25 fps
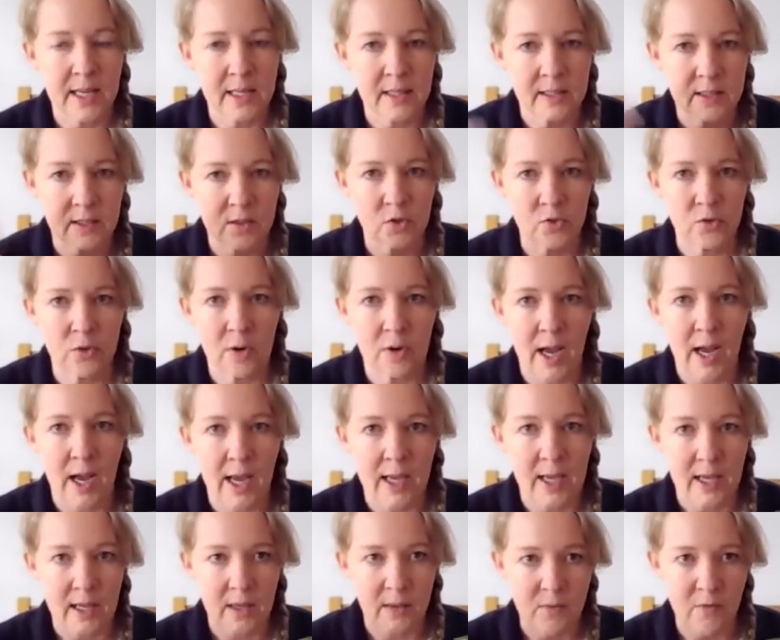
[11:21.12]
And it's a
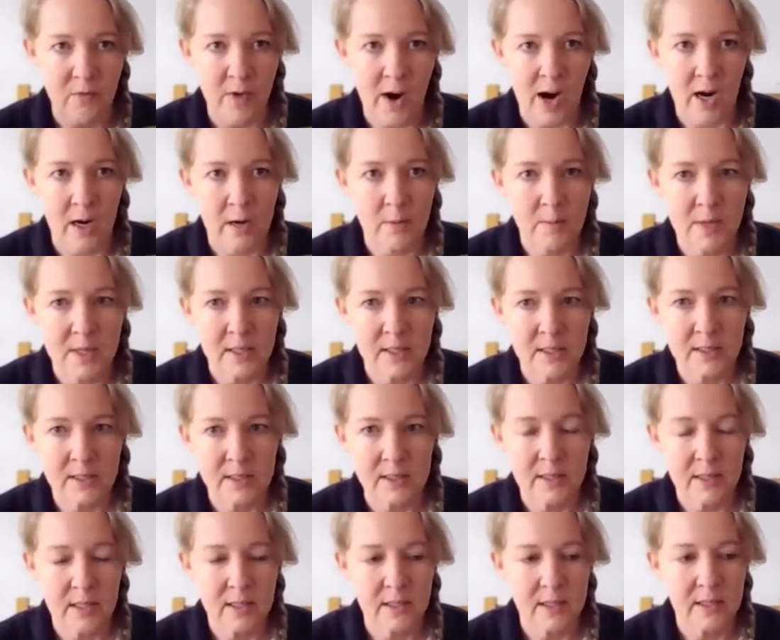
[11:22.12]
dry environment
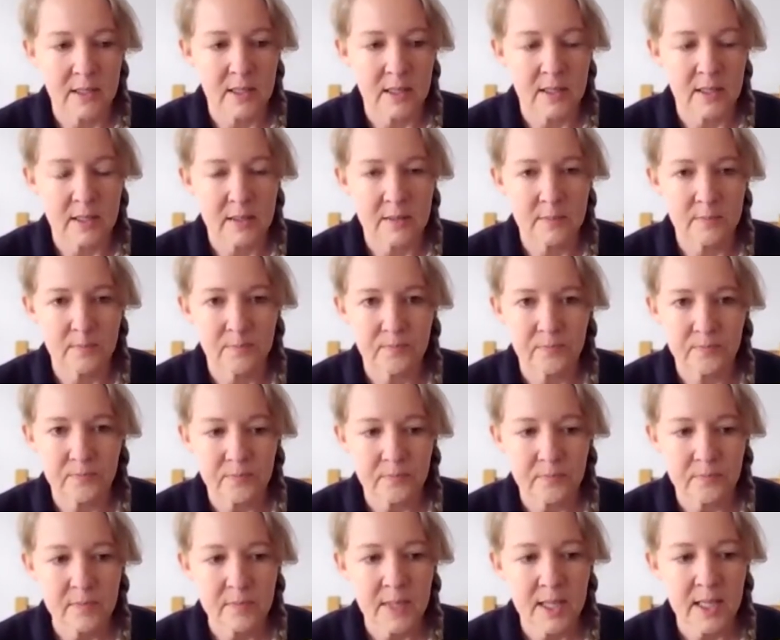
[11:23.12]
in here.
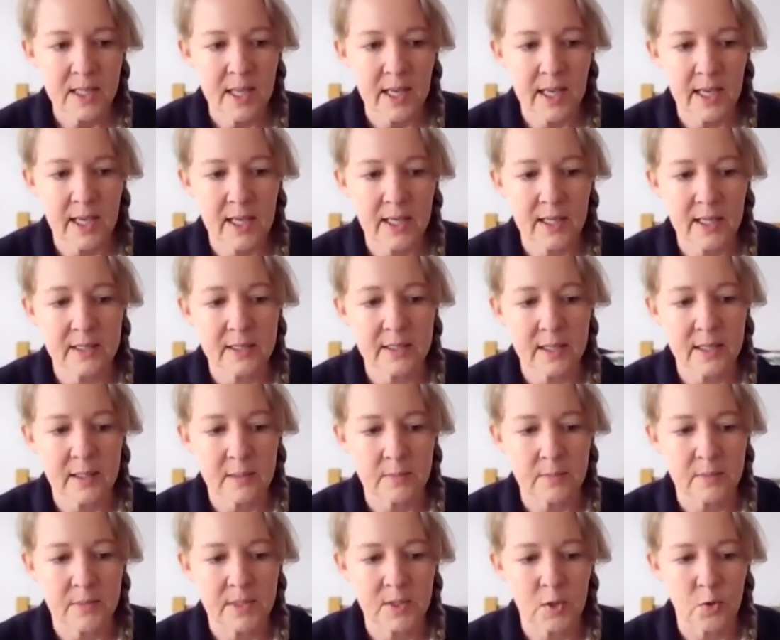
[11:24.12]

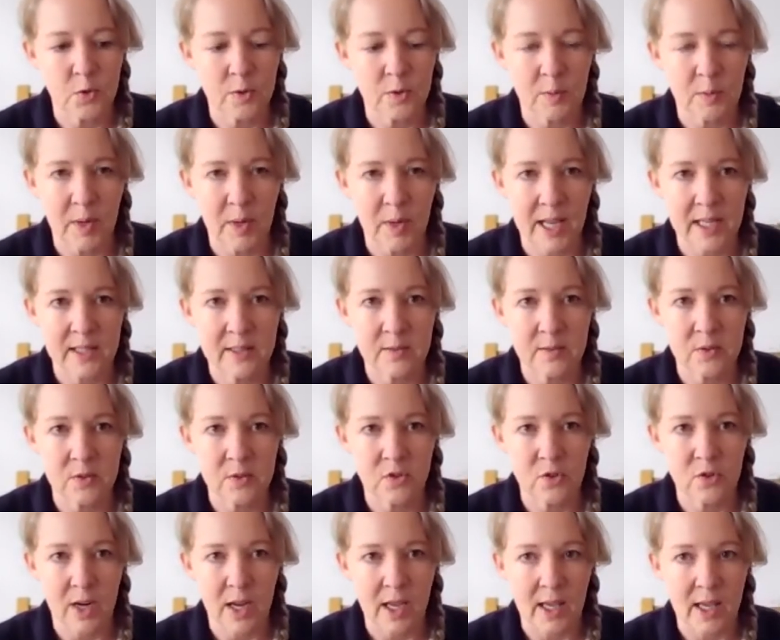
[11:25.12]
And so the plants would
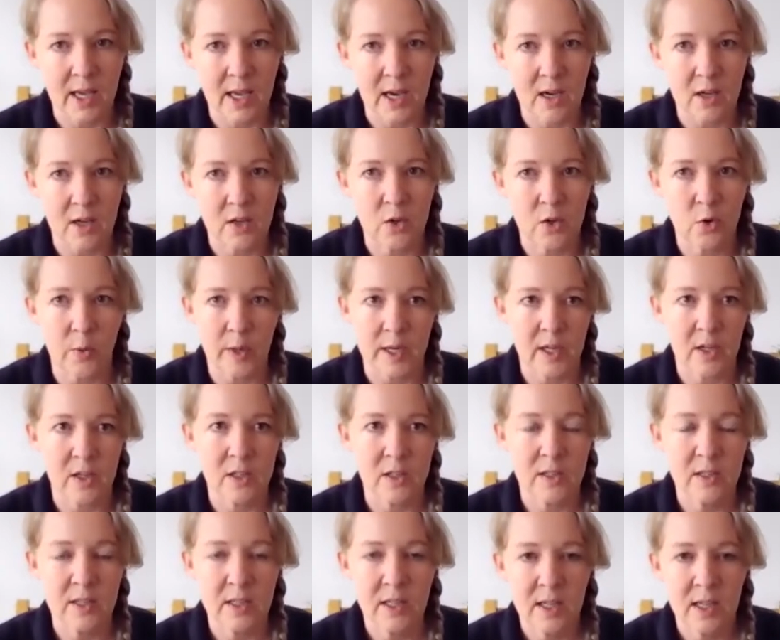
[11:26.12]
dry out
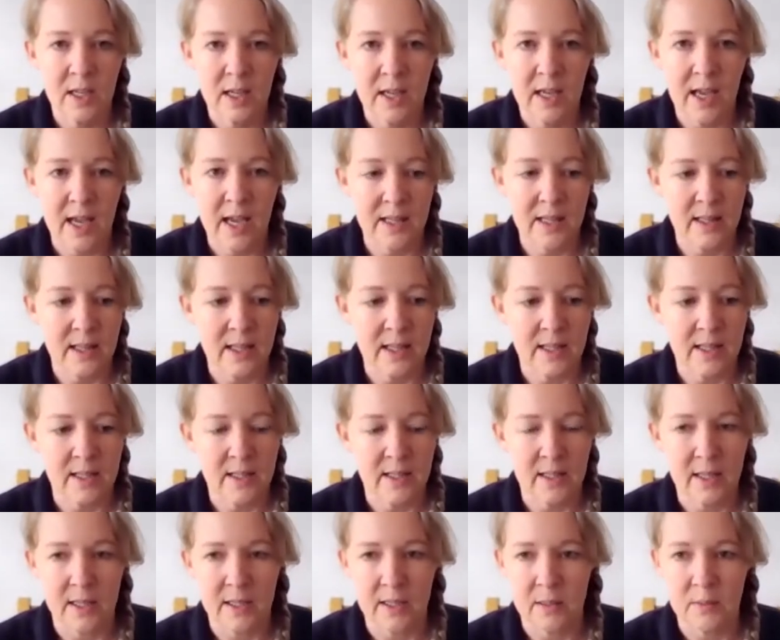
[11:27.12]
quicker. And
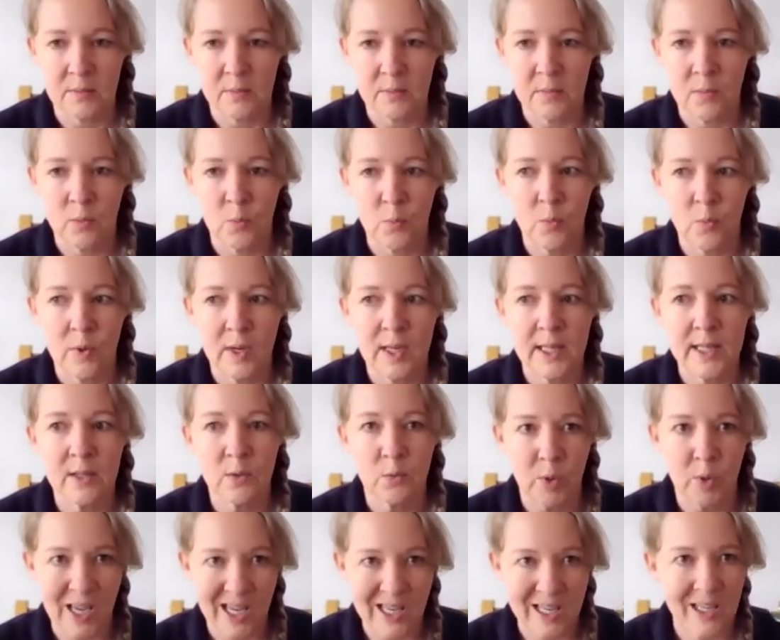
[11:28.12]
then
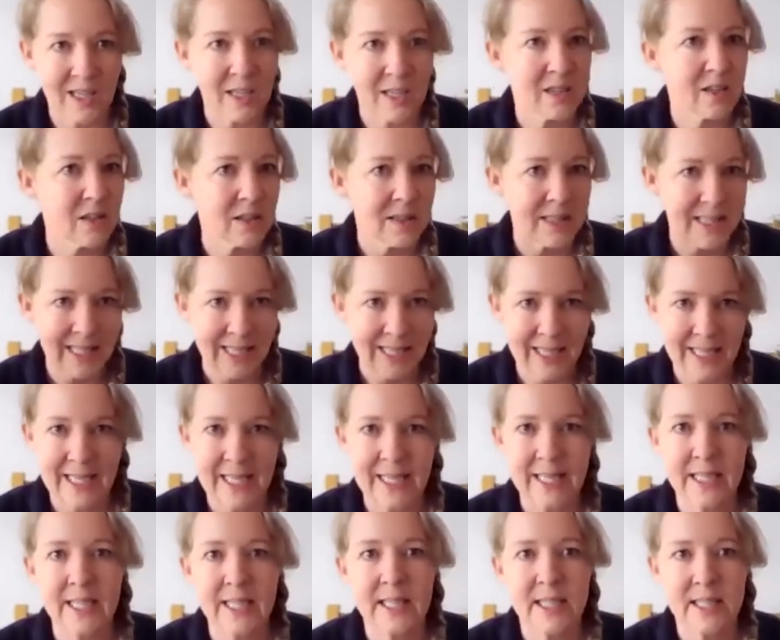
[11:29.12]
the radiator, the
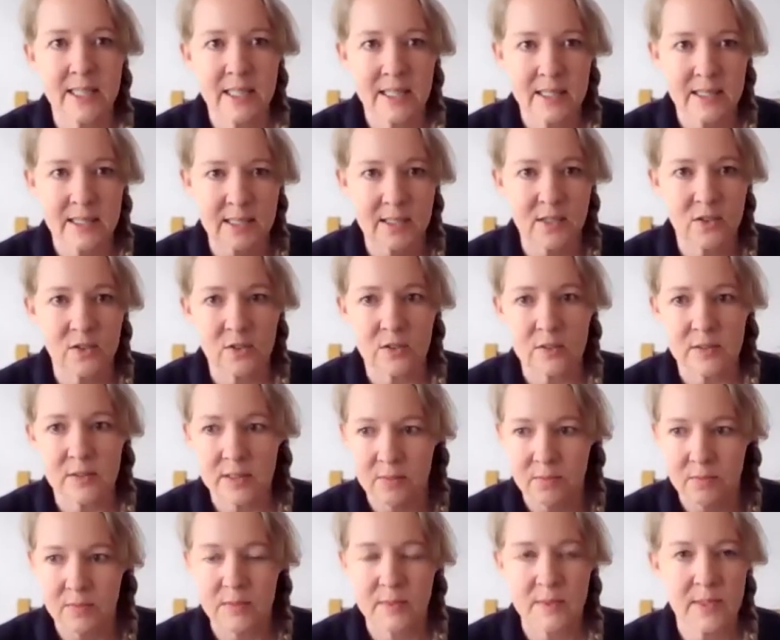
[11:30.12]
heating
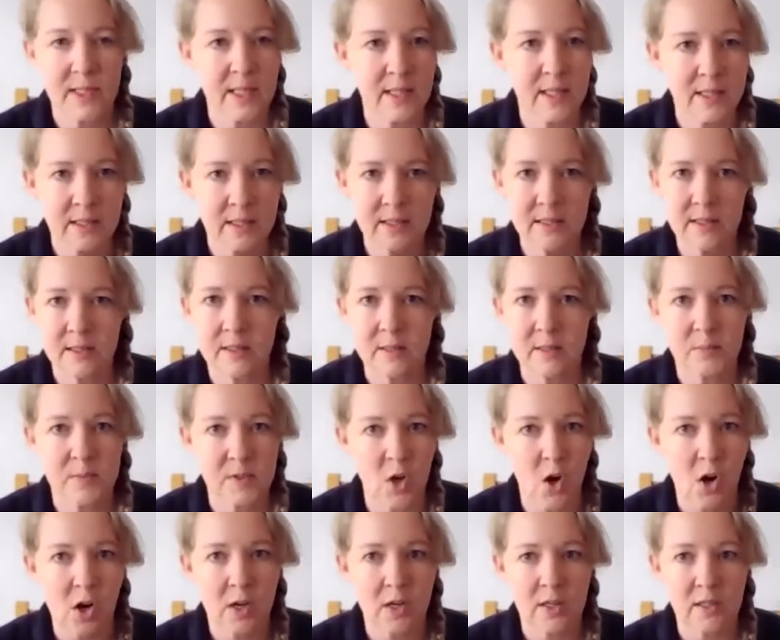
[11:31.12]
system's
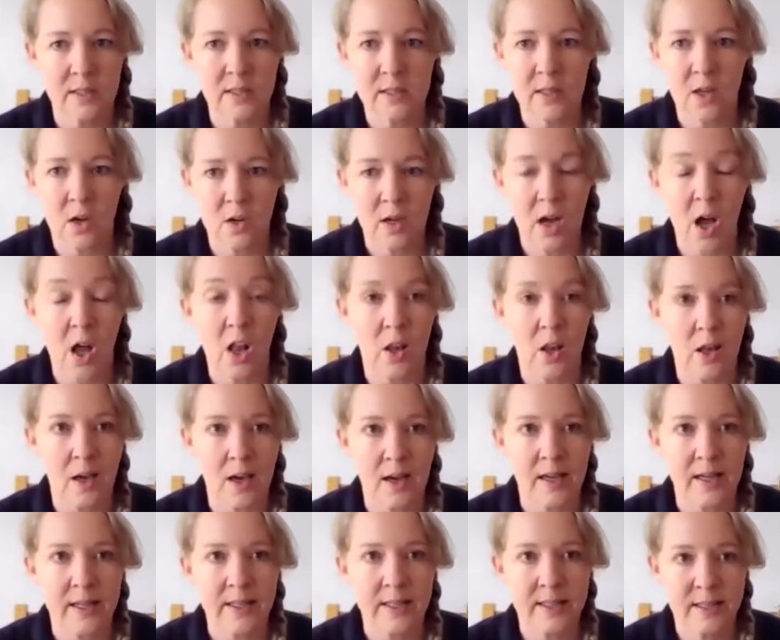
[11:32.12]
on a
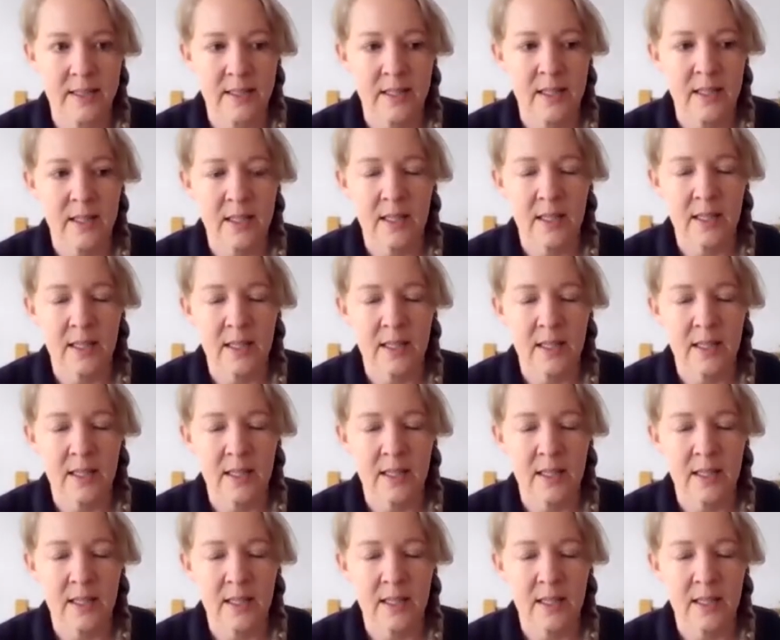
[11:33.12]
lot.